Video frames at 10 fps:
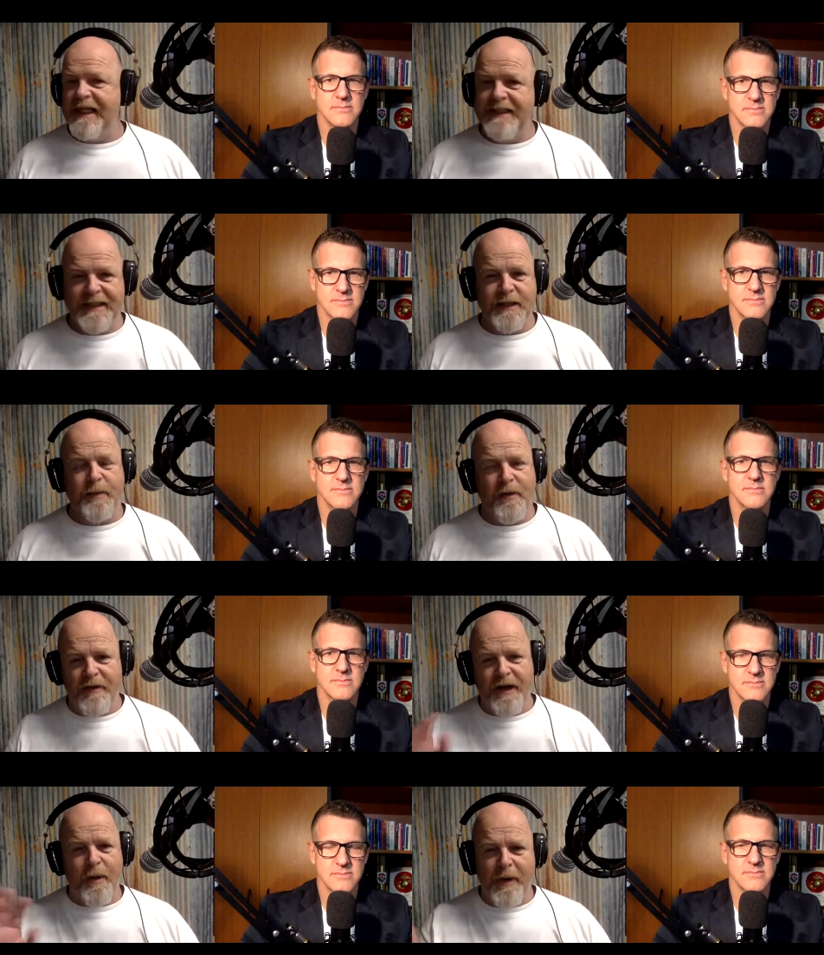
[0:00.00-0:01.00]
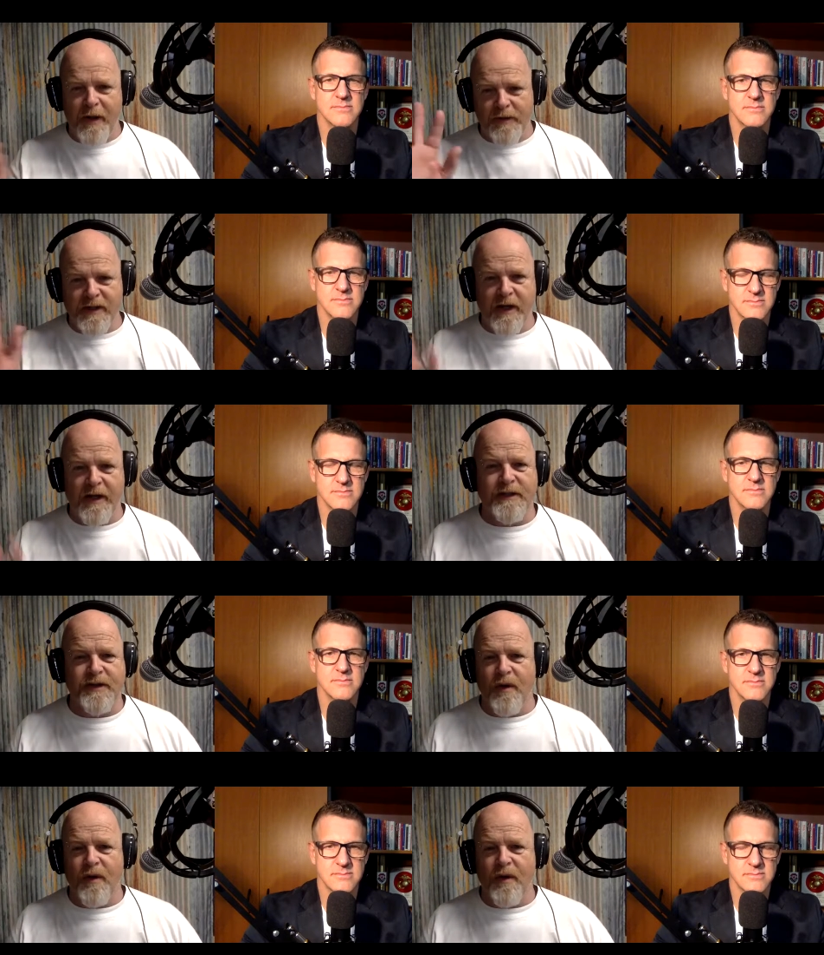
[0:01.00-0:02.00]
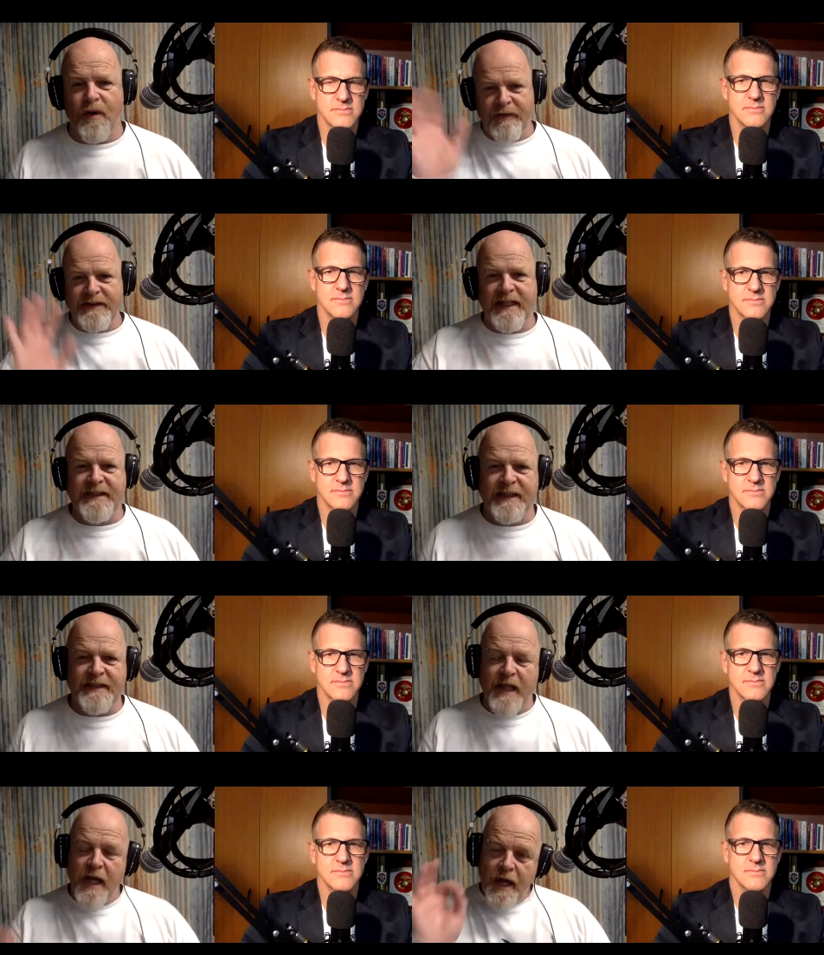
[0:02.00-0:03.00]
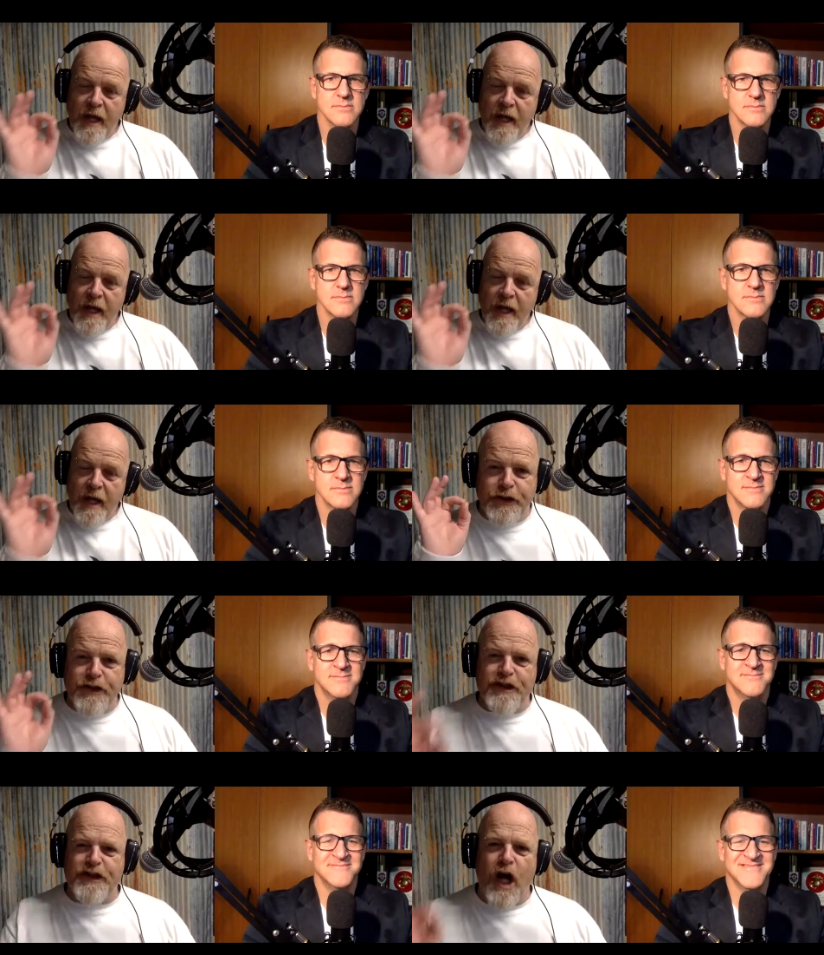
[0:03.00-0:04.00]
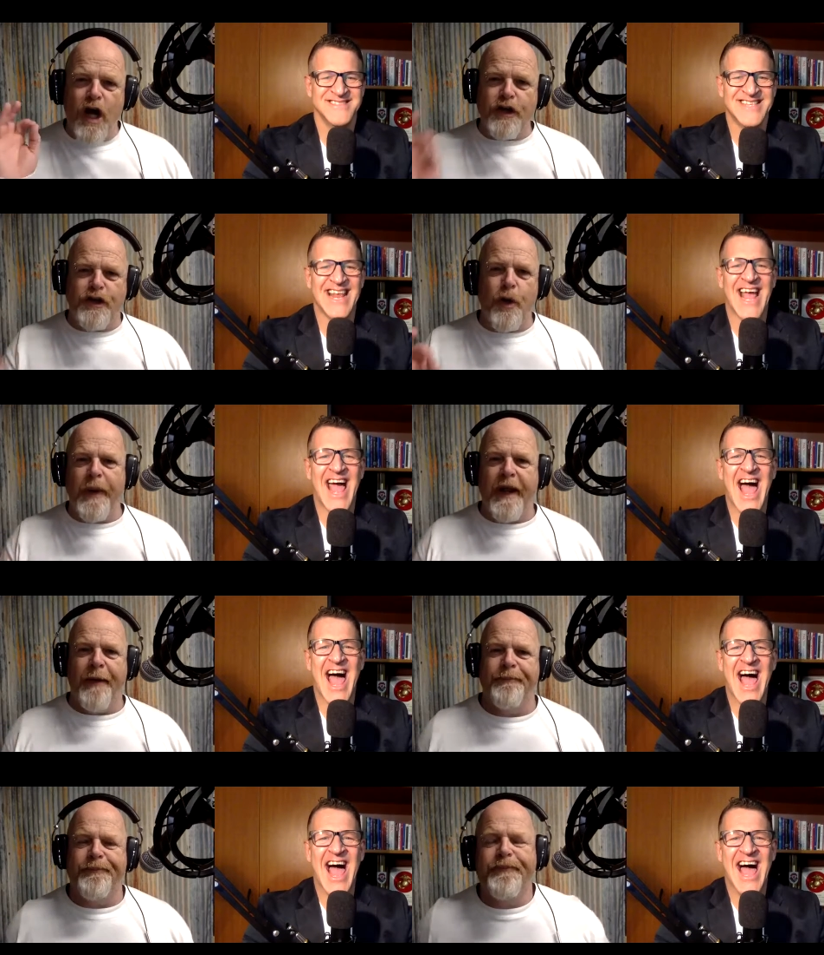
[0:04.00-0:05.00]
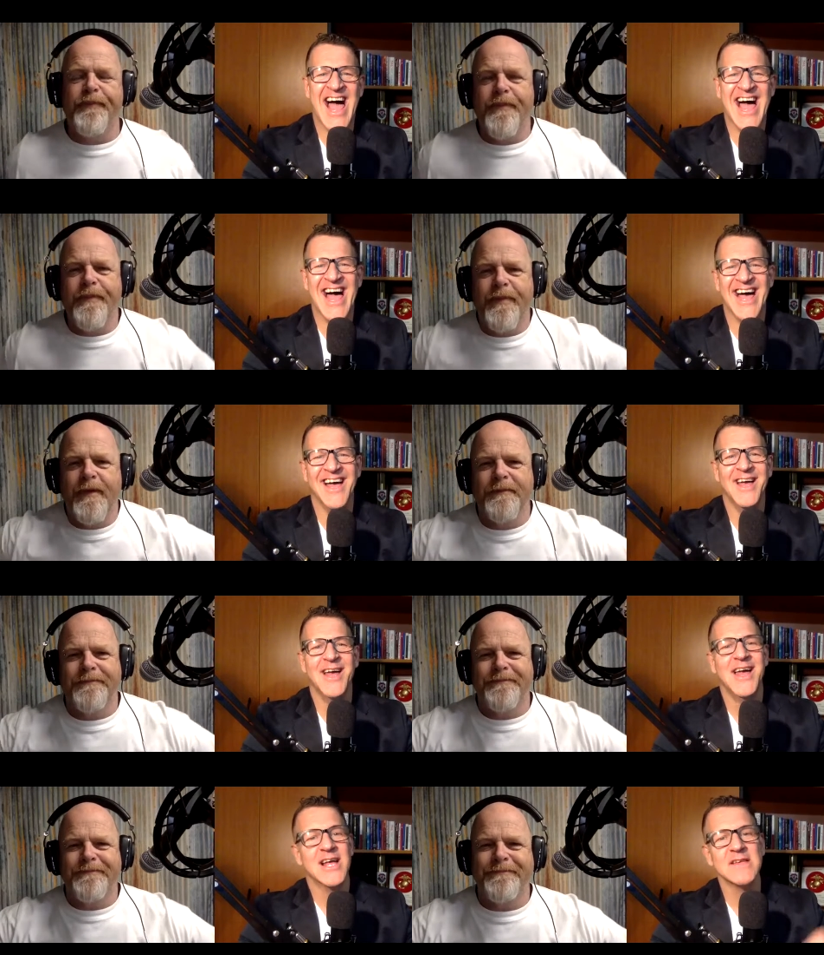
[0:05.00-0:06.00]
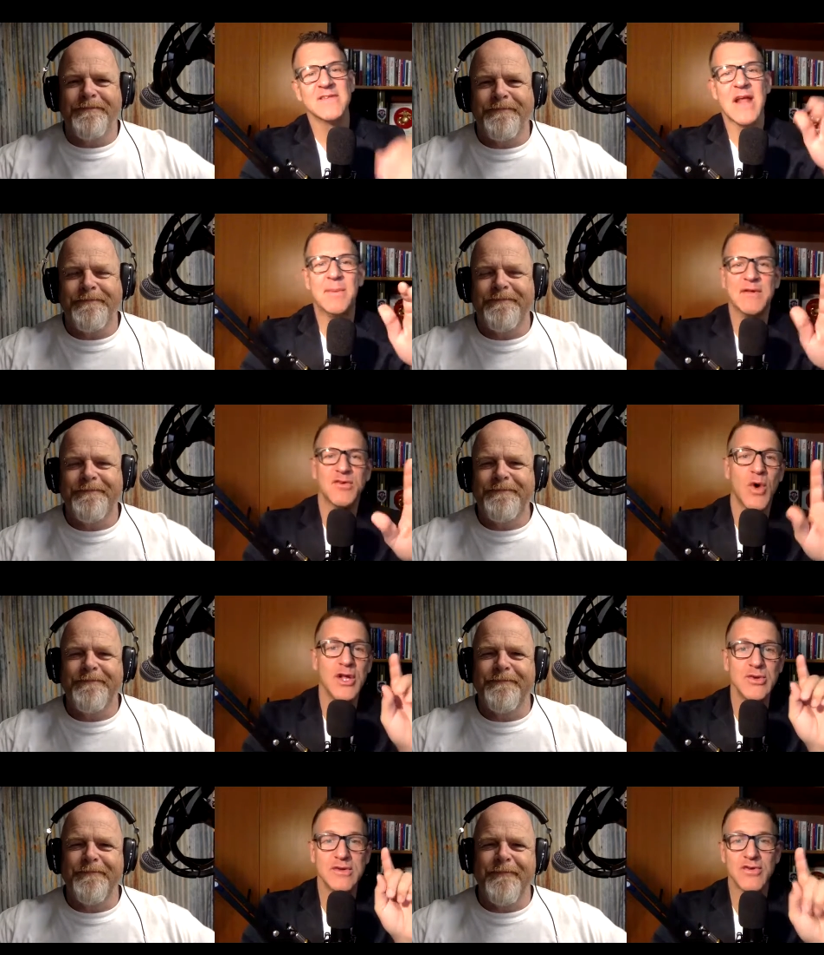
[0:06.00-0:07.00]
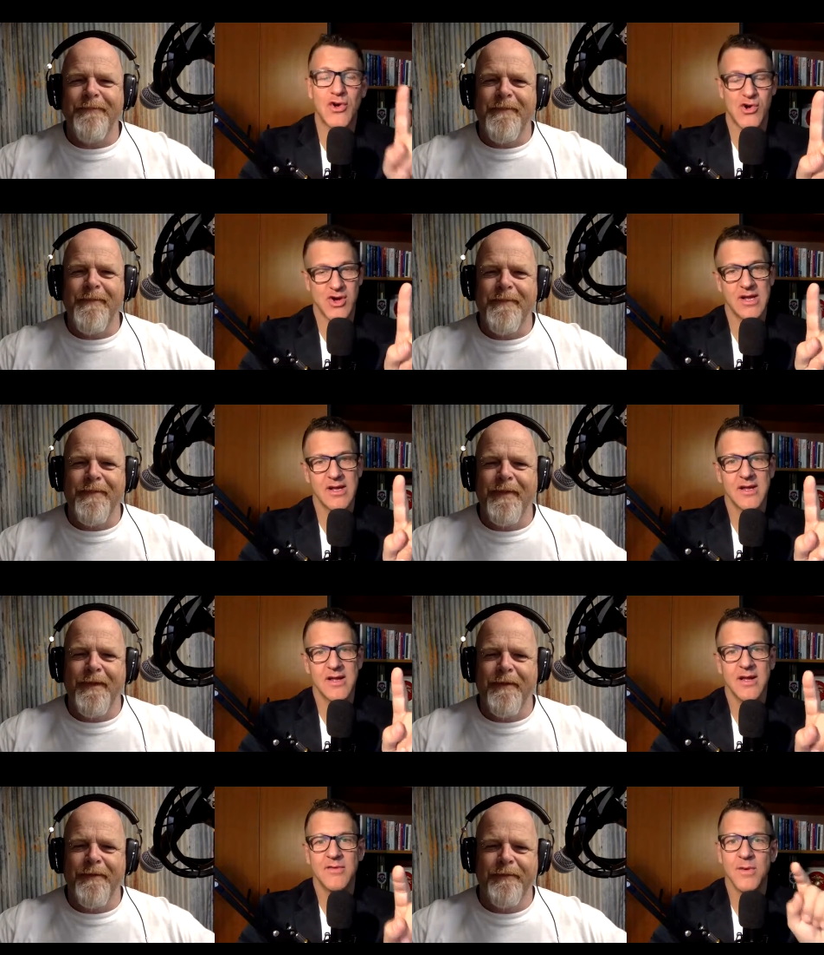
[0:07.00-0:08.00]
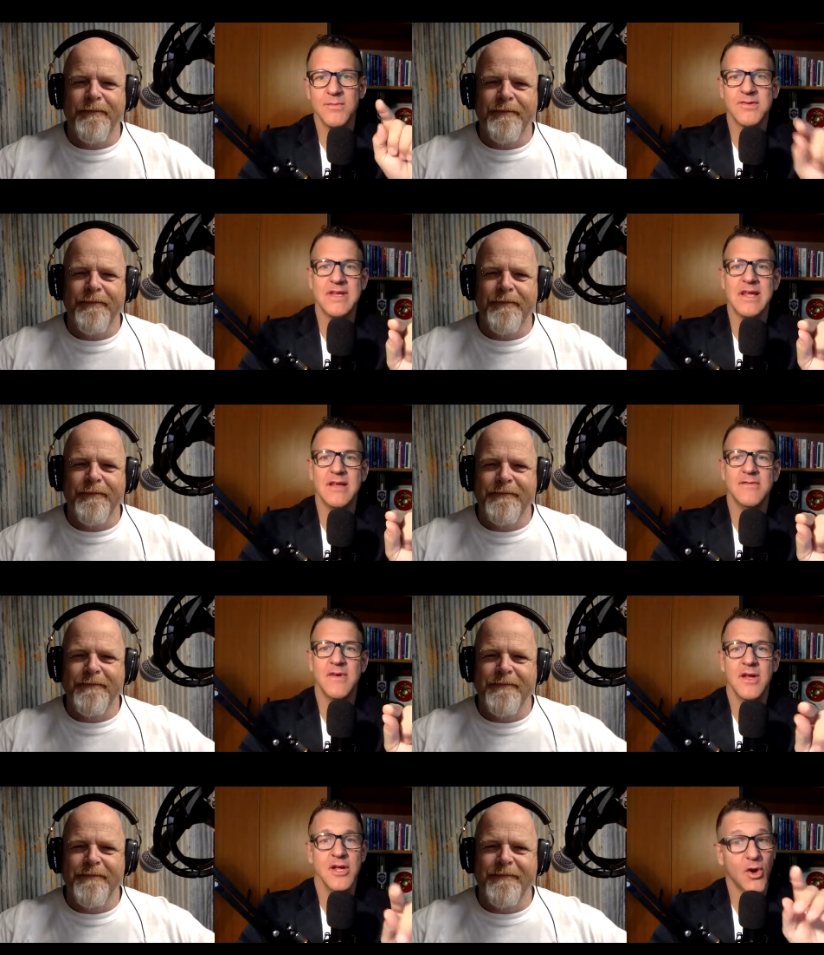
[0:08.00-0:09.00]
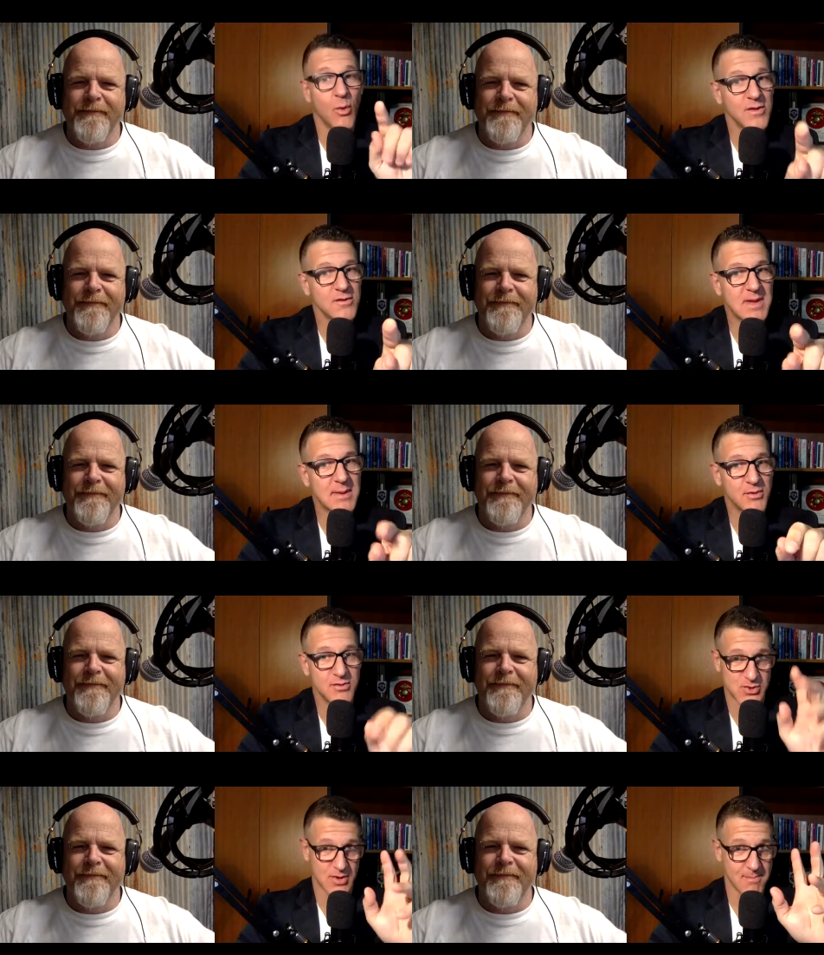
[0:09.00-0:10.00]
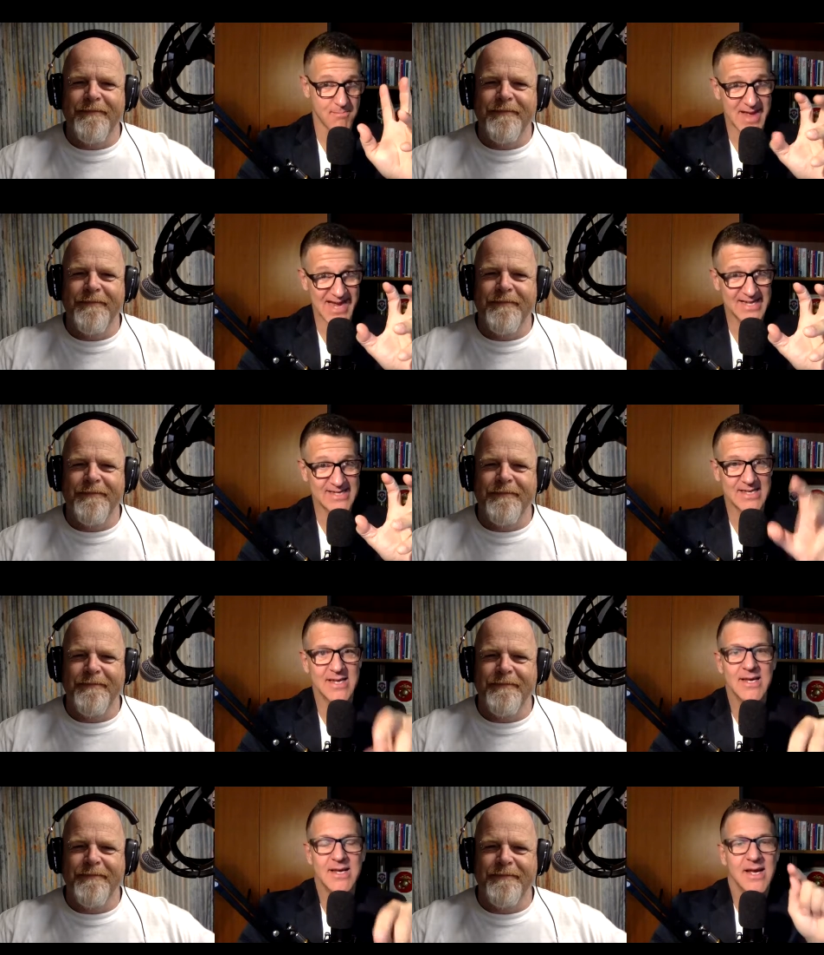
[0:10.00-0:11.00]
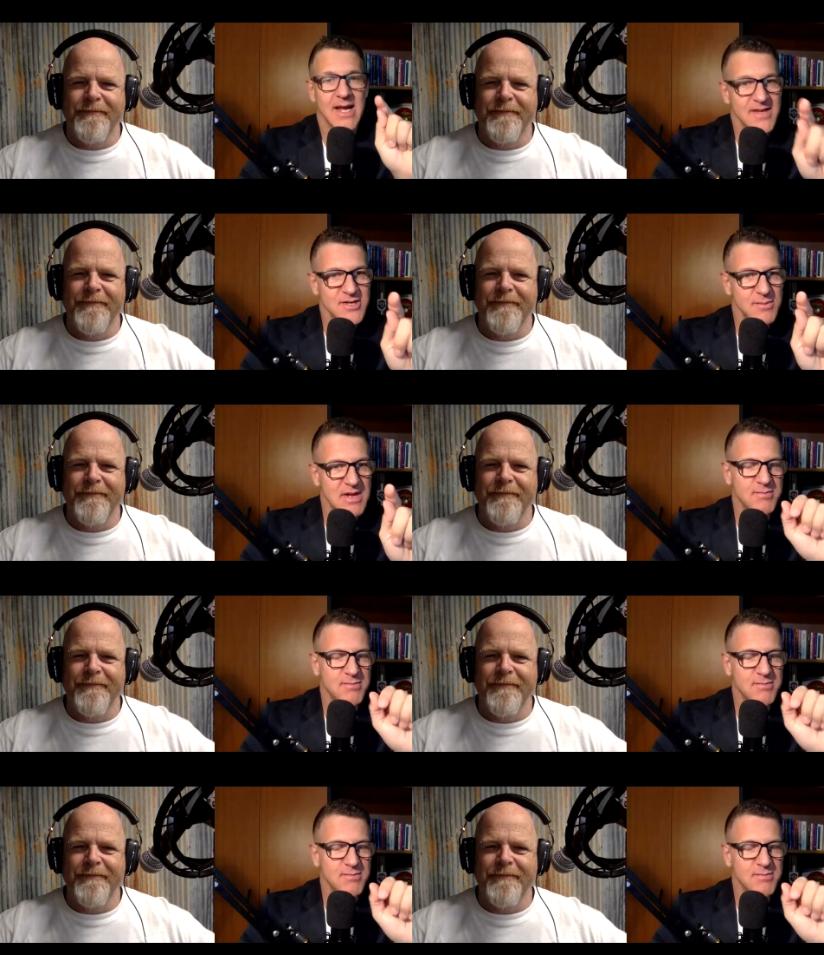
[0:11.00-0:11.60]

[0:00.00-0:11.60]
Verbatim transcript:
Speaker 1: exist. We already know what it looks like, and it's got three testes, and just start doing it.
Speaker 2: Listen up, Hit Squad. You just heard from Steve, you know, one of those people who sort of made it. This should be